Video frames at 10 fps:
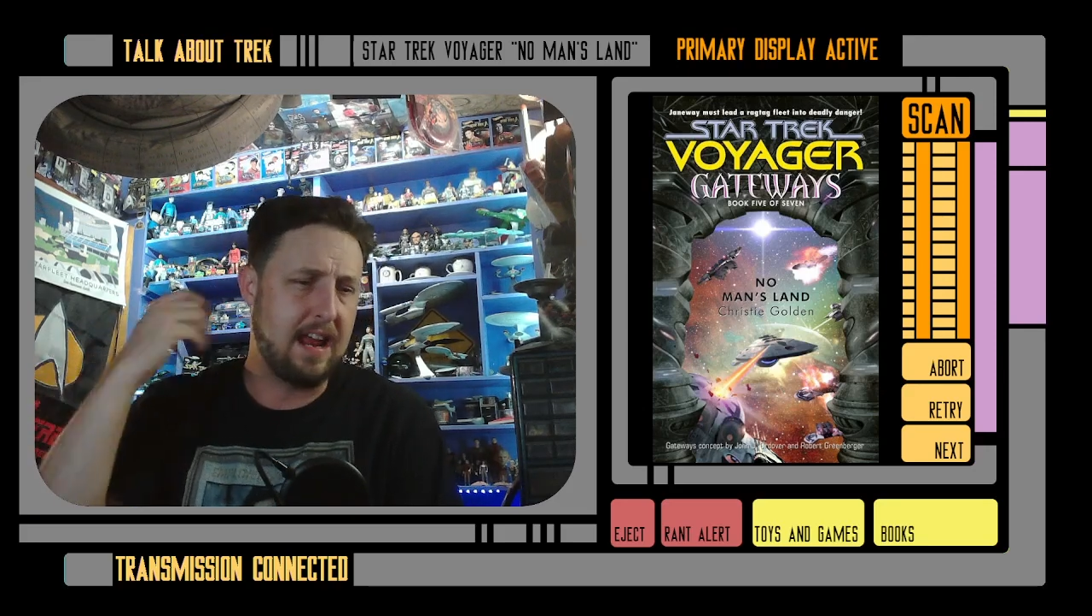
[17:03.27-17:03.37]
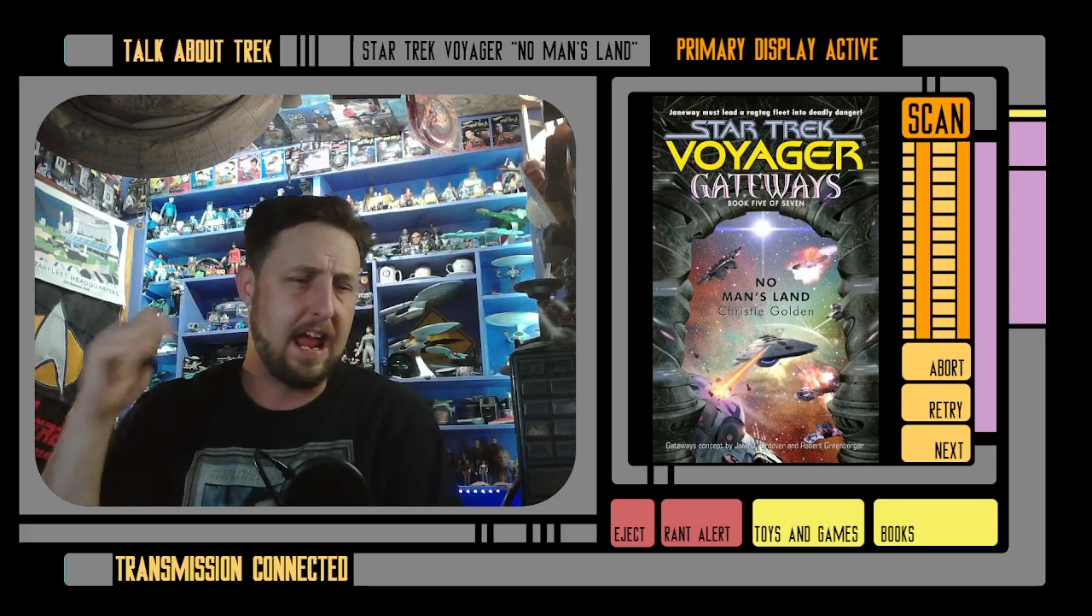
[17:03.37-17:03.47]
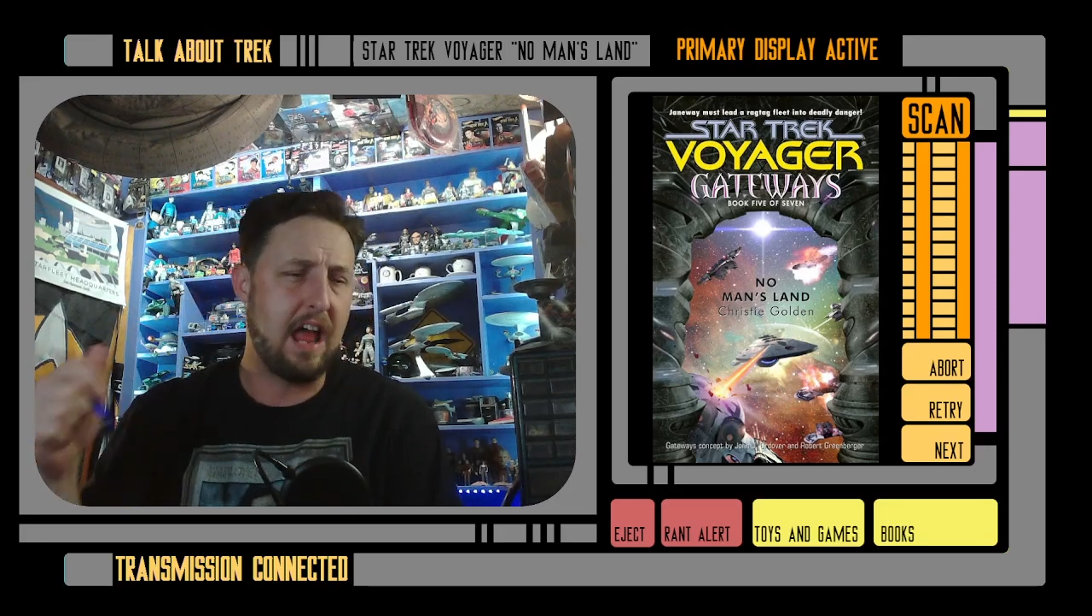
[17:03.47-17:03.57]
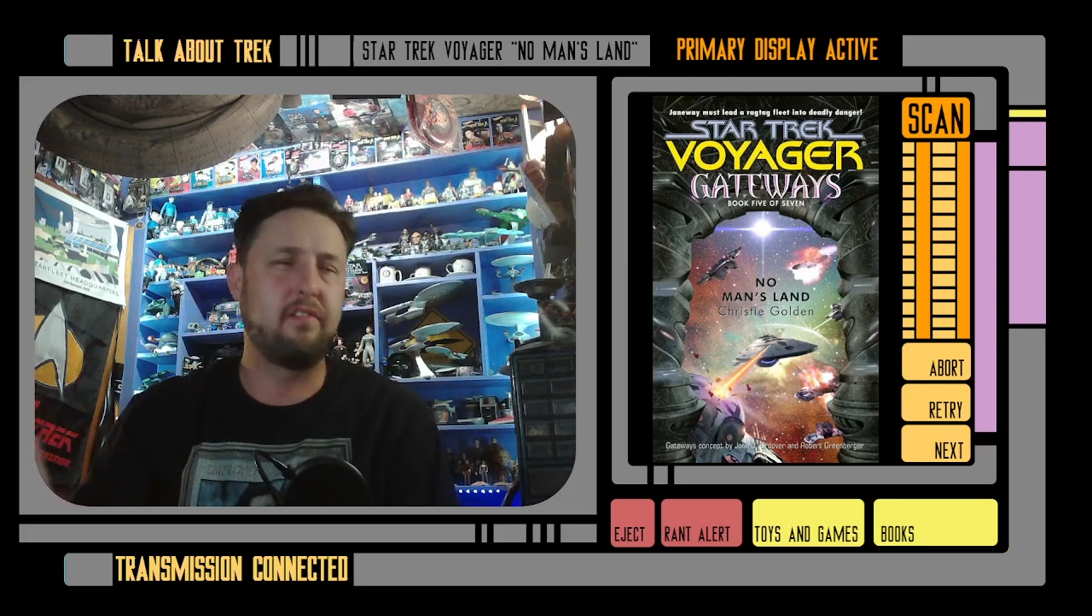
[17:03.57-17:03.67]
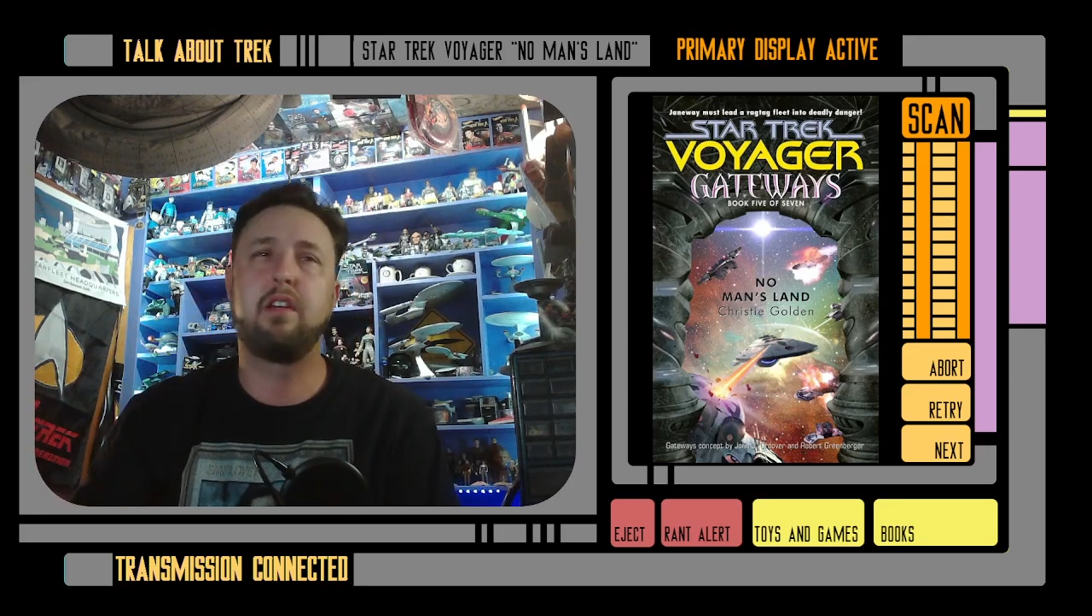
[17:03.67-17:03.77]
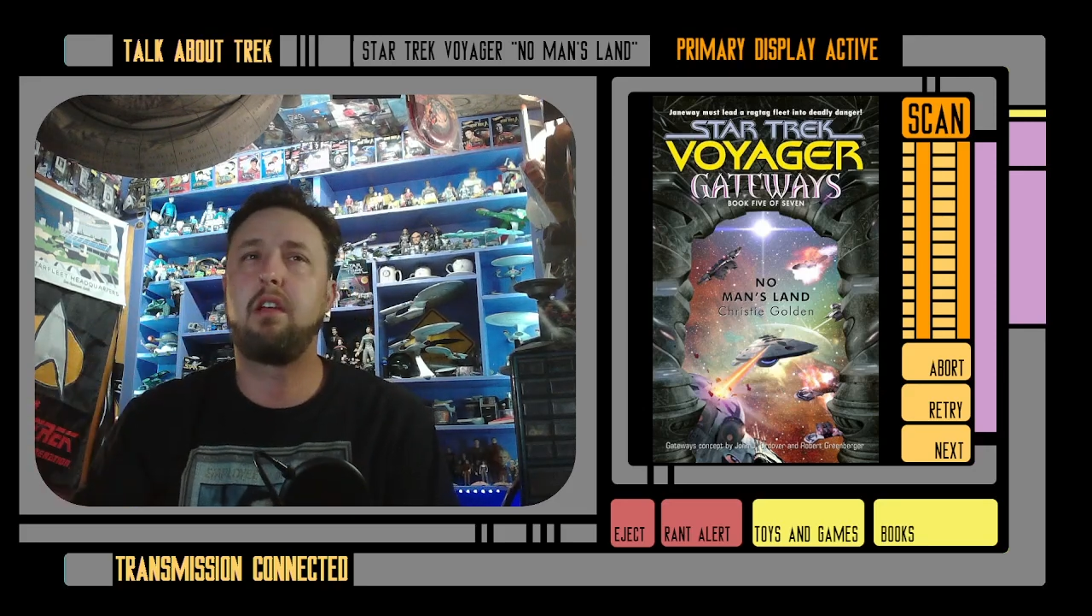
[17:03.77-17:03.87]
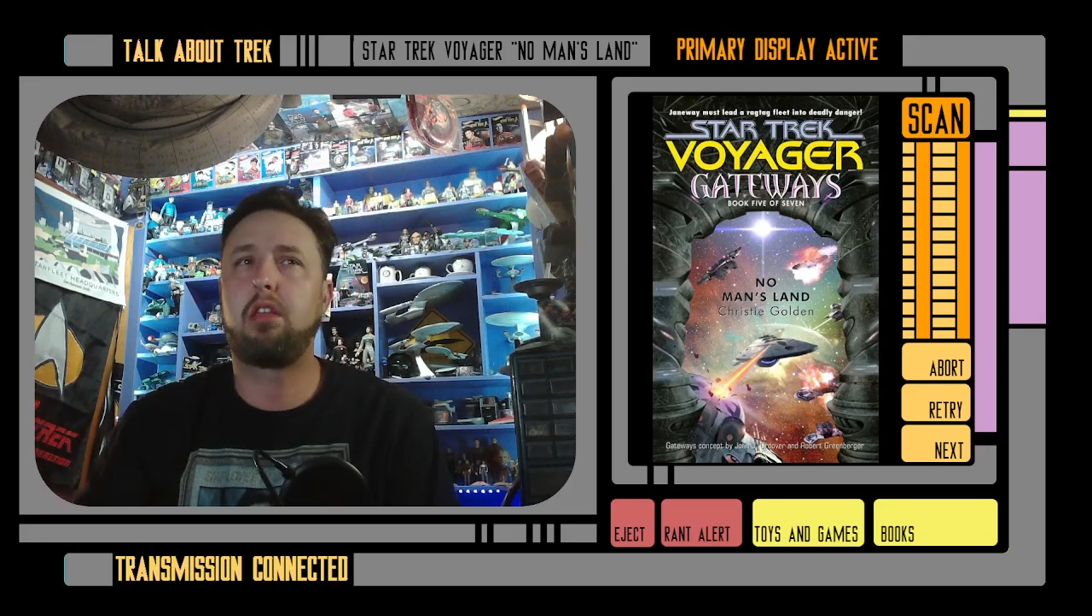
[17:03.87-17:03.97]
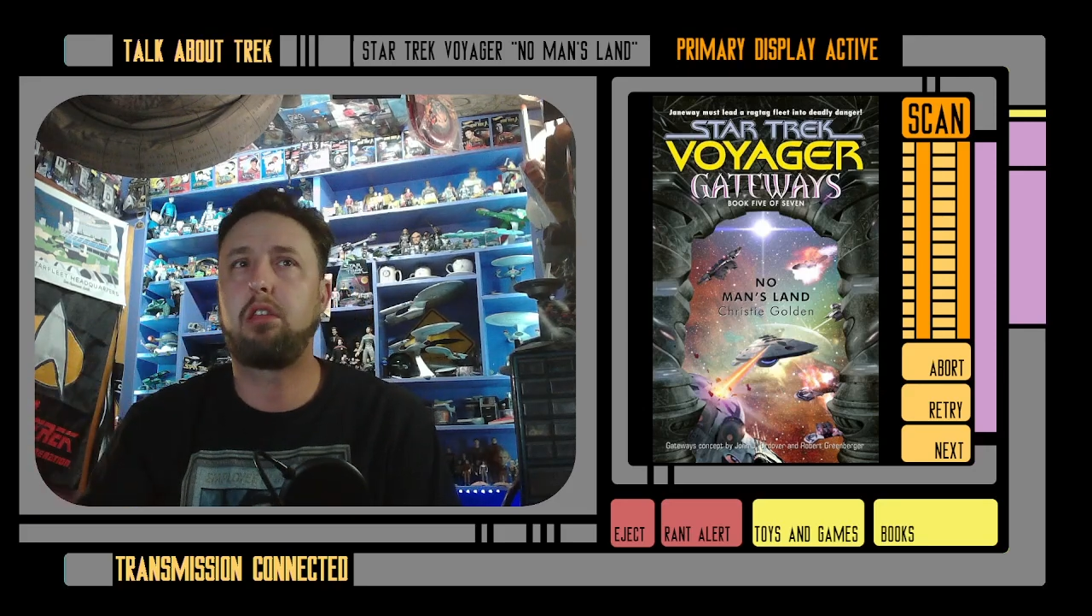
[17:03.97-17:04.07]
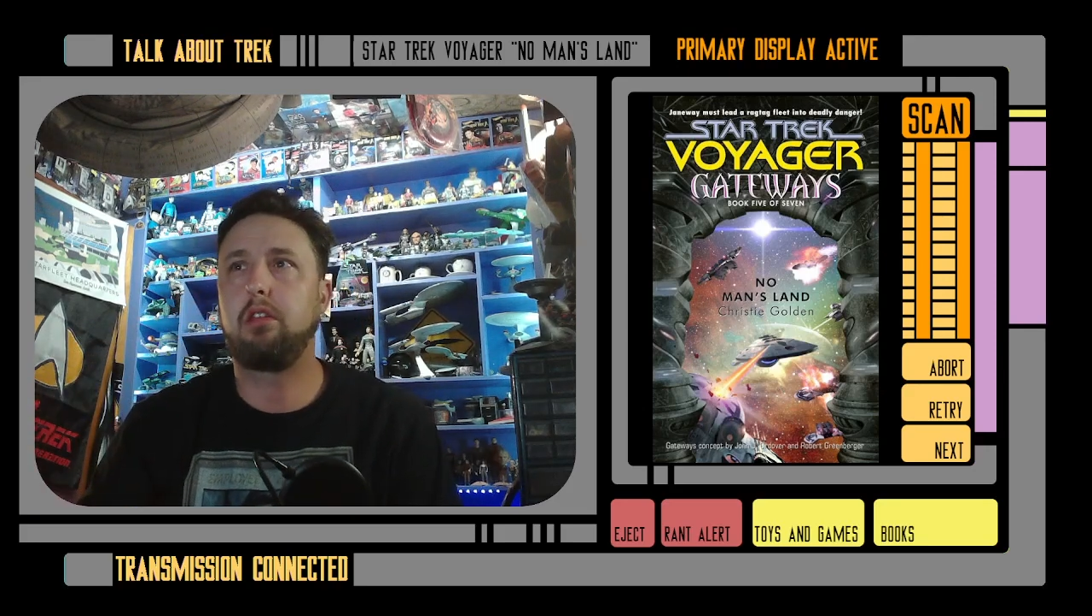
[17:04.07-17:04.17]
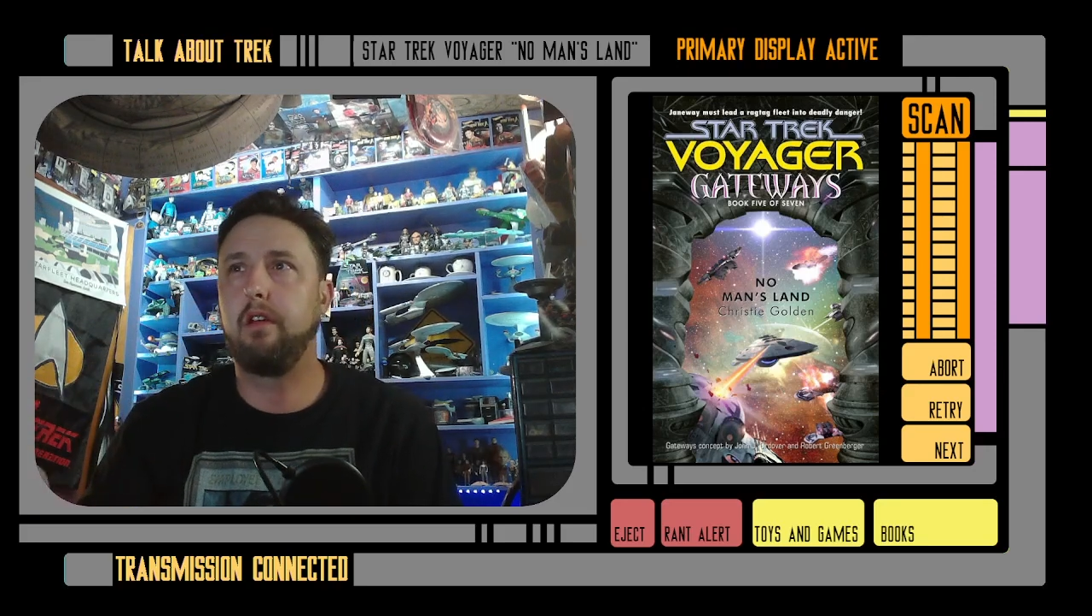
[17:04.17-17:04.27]

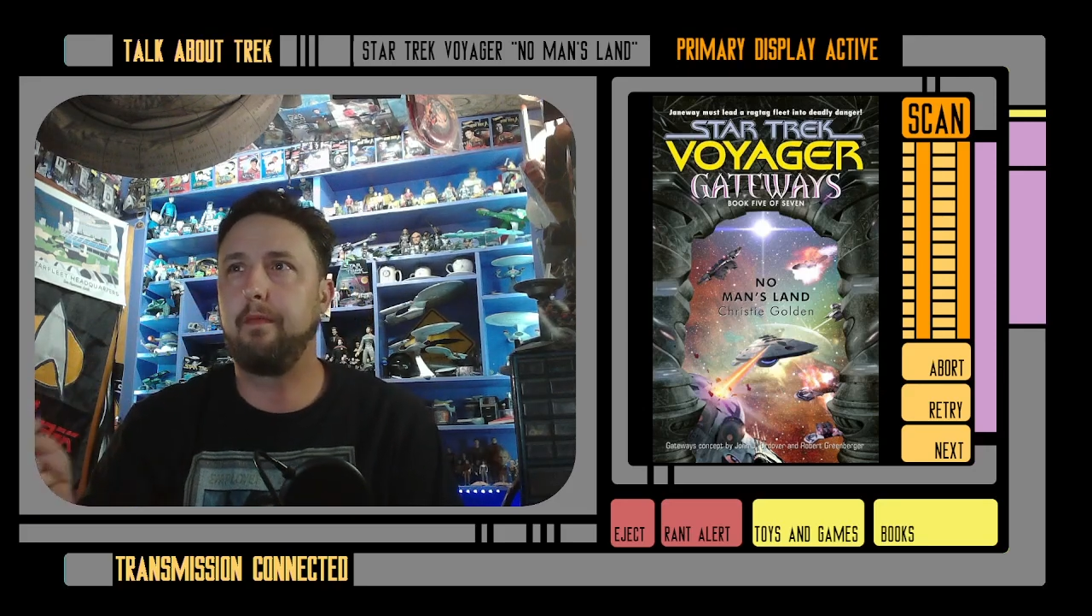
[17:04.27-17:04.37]
obvious